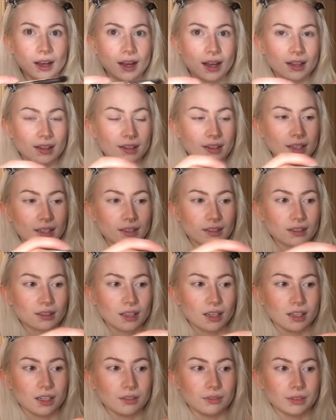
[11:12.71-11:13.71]
and this
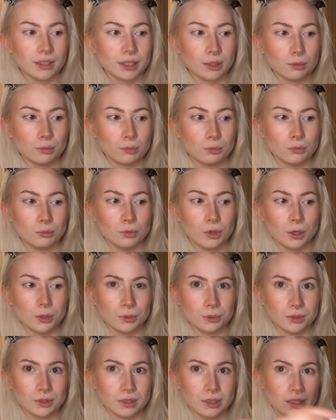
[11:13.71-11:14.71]
kind of like
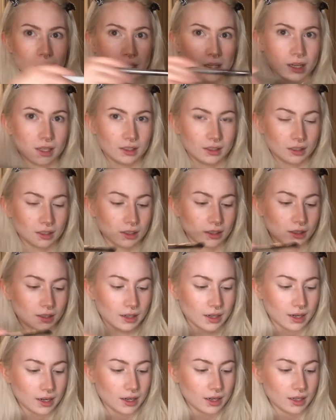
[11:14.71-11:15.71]
rosy color.
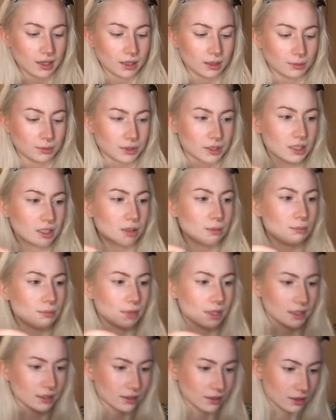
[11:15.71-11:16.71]
I'm just gonna
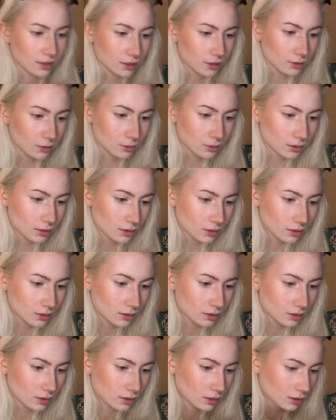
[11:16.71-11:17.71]
mix
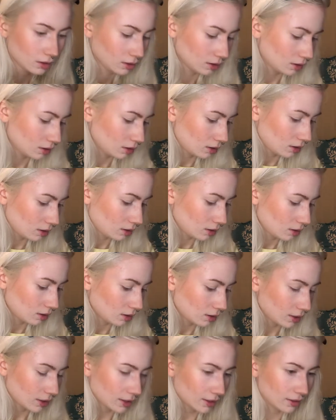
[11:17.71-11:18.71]
those,
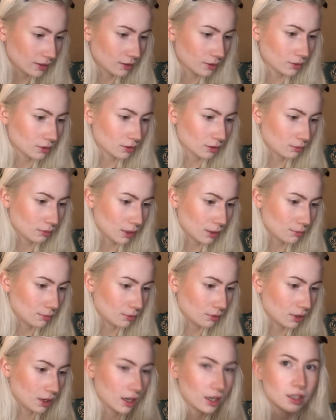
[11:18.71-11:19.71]
get those on my
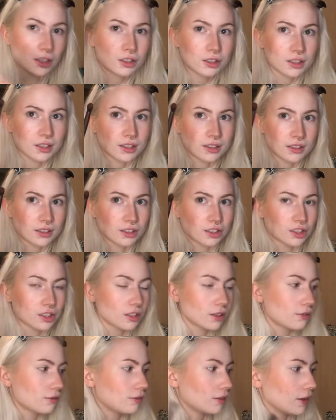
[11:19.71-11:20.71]
brush. This is
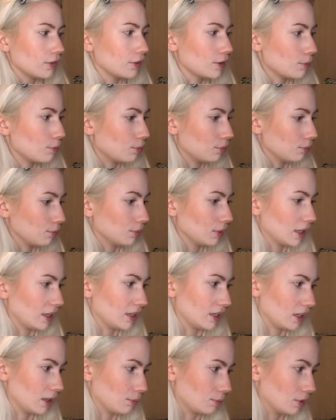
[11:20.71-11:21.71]
just a fluffy
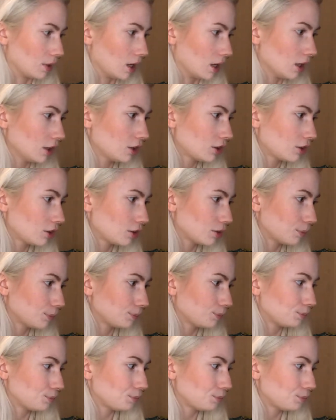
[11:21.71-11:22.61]
blending brush.